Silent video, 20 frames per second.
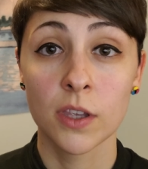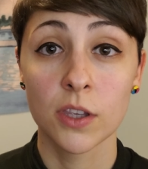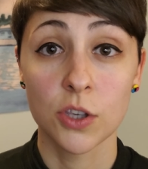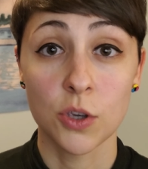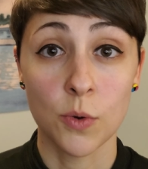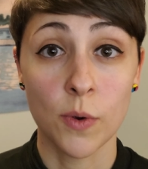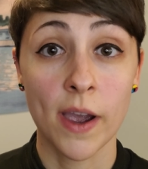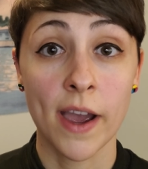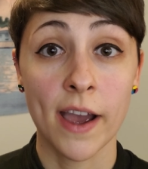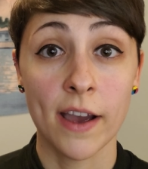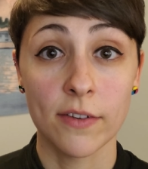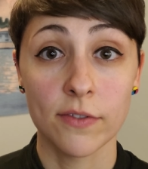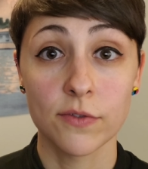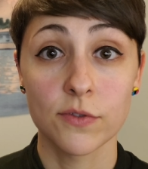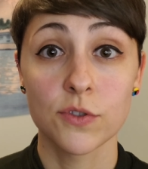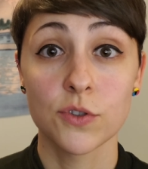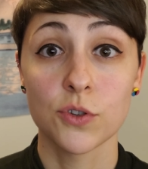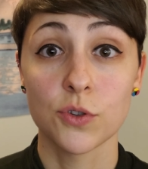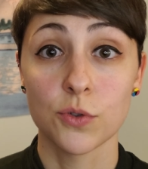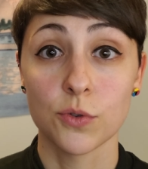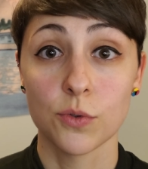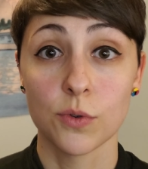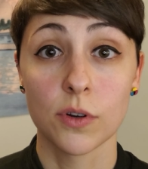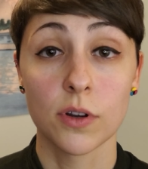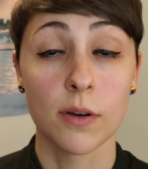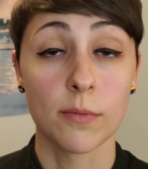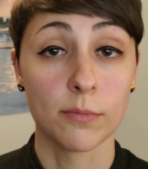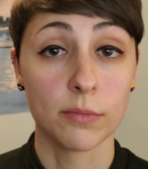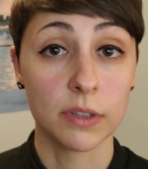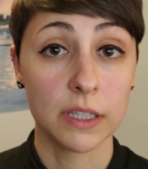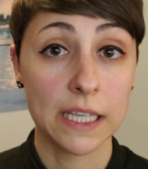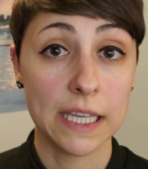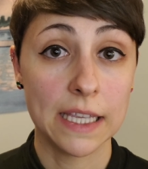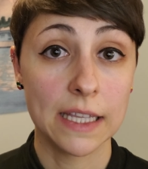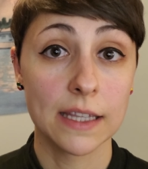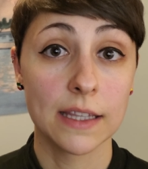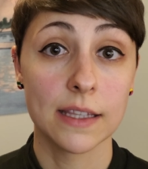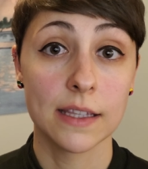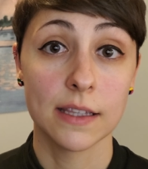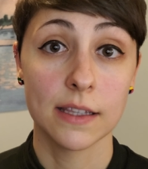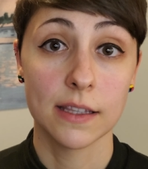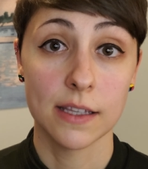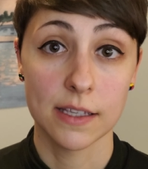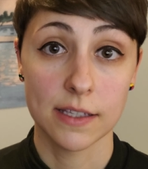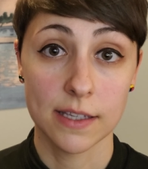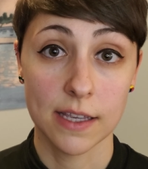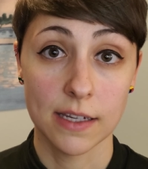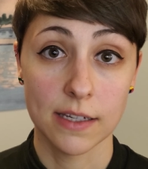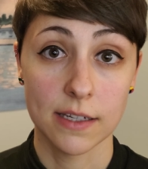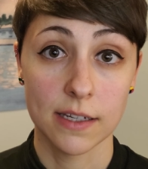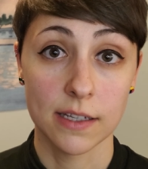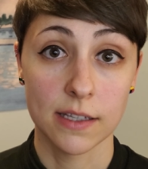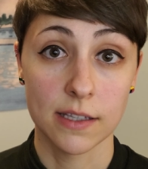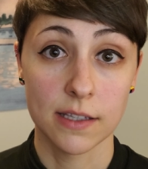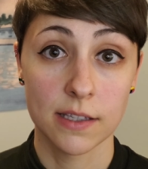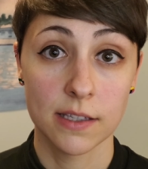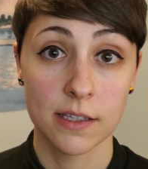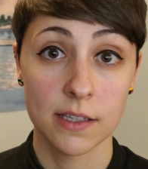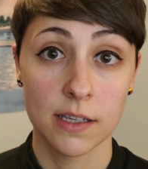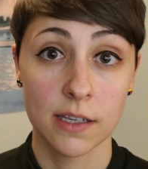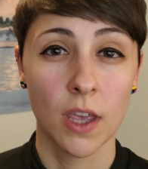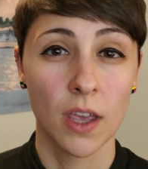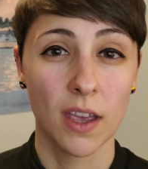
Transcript: You have to complete the sentence.